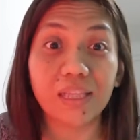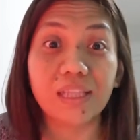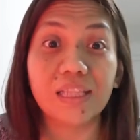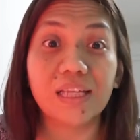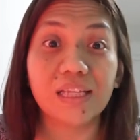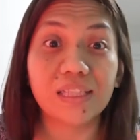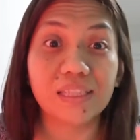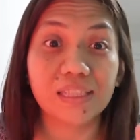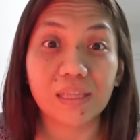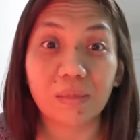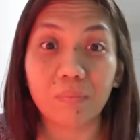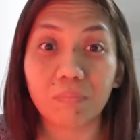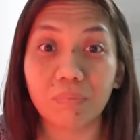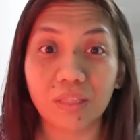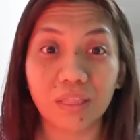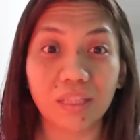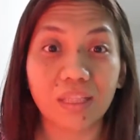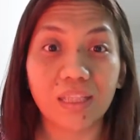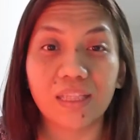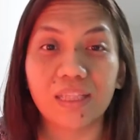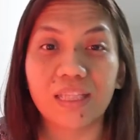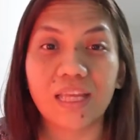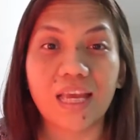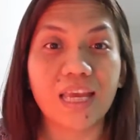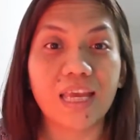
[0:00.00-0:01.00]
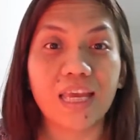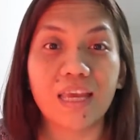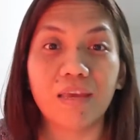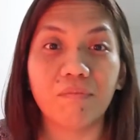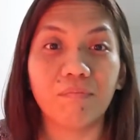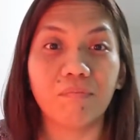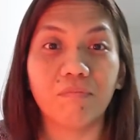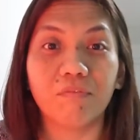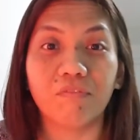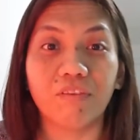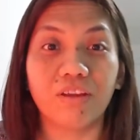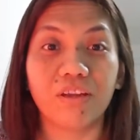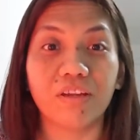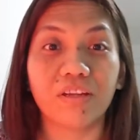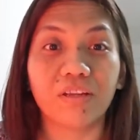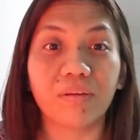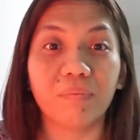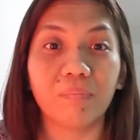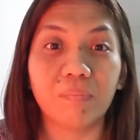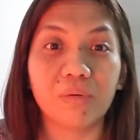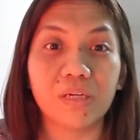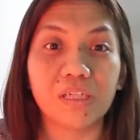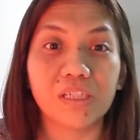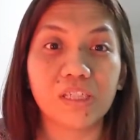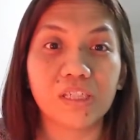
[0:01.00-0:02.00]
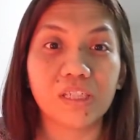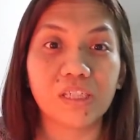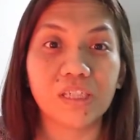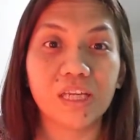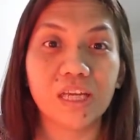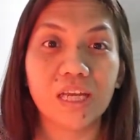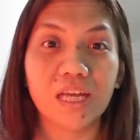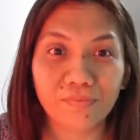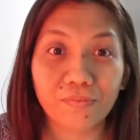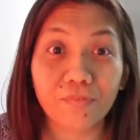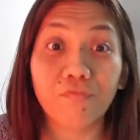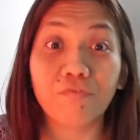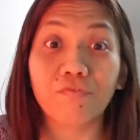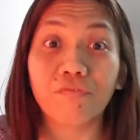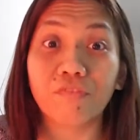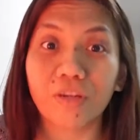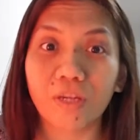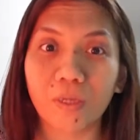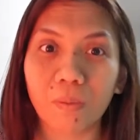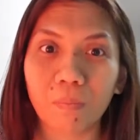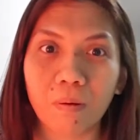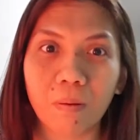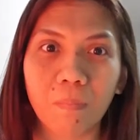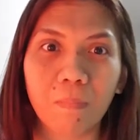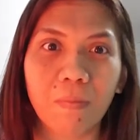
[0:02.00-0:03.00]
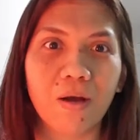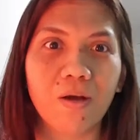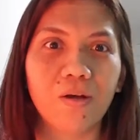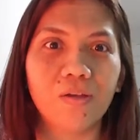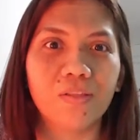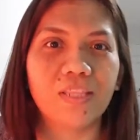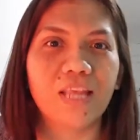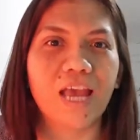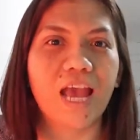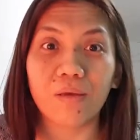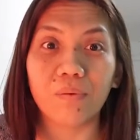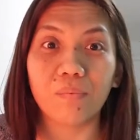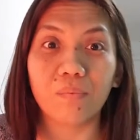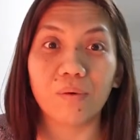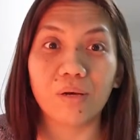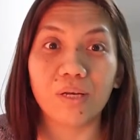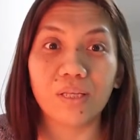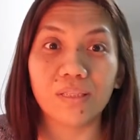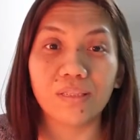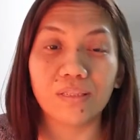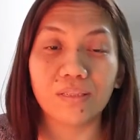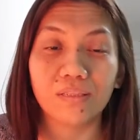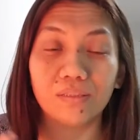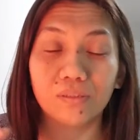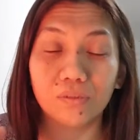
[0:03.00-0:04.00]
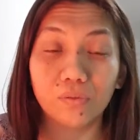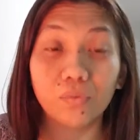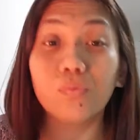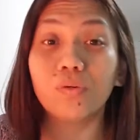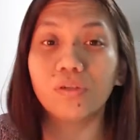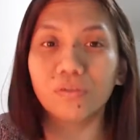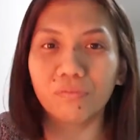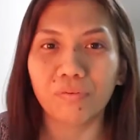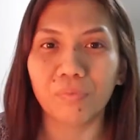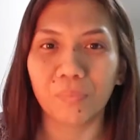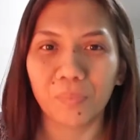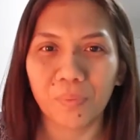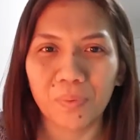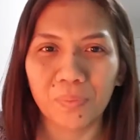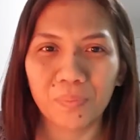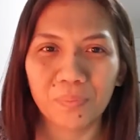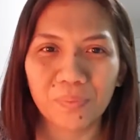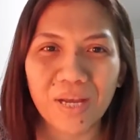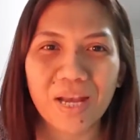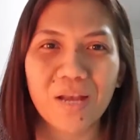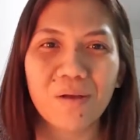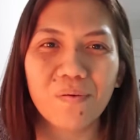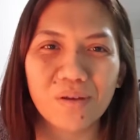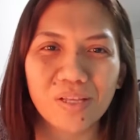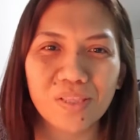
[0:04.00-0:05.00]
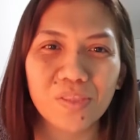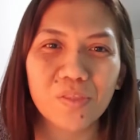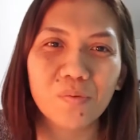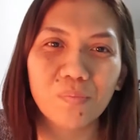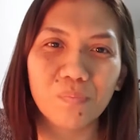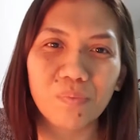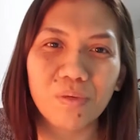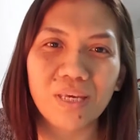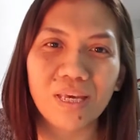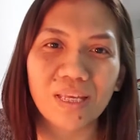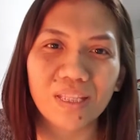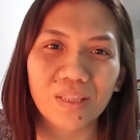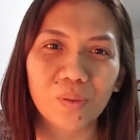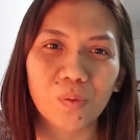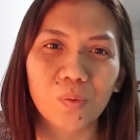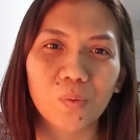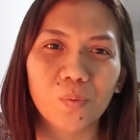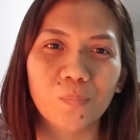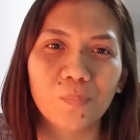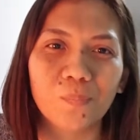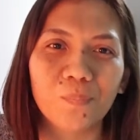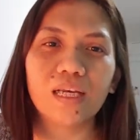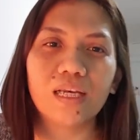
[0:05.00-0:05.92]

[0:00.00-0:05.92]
that's something that I am very much firm about. I want to work from home. I want to be at home.